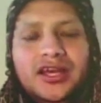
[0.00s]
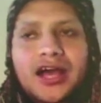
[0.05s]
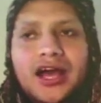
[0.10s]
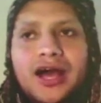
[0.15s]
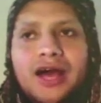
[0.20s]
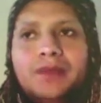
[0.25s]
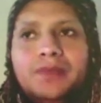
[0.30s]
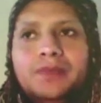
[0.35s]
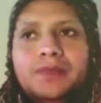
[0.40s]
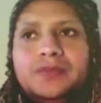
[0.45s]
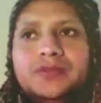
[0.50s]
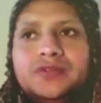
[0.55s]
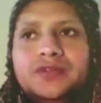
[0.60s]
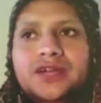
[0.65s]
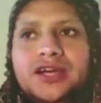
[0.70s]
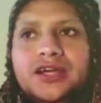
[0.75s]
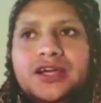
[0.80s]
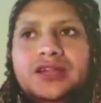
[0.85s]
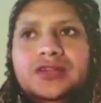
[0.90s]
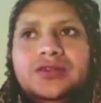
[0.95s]
and
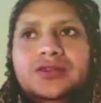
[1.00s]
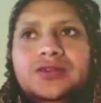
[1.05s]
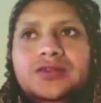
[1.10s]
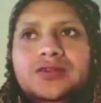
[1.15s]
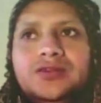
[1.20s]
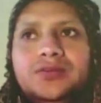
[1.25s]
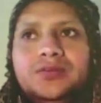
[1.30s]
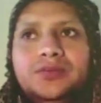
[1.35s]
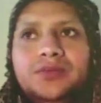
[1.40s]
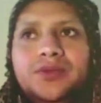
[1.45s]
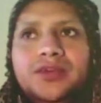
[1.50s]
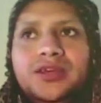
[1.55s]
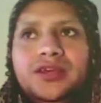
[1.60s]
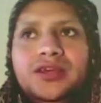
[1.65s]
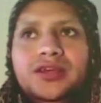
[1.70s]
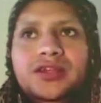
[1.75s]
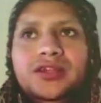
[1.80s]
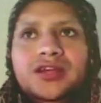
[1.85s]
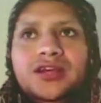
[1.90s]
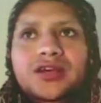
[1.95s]
try to be in